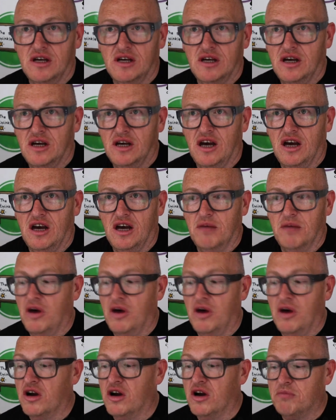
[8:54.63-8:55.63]
I'm
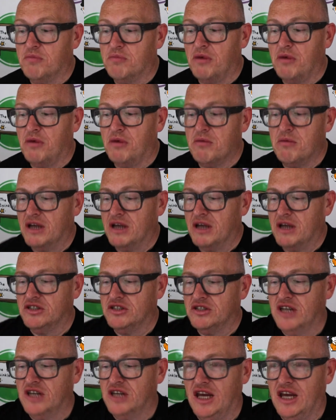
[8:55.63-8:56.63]
going to pop you back to
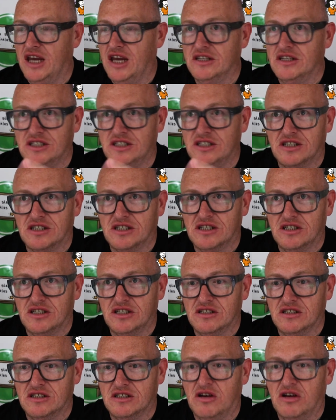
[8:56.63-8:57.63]
Jane, and
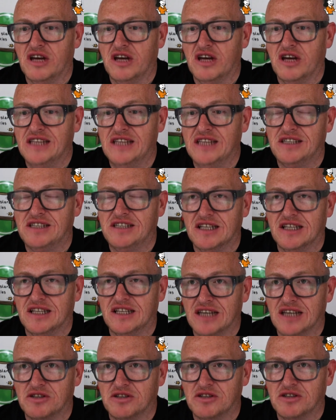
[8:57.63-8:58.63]
I'm going to interject
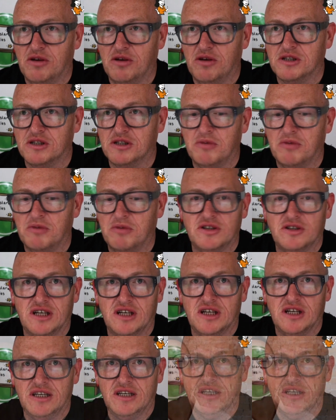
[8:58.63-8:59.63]
as time goes by, Jane.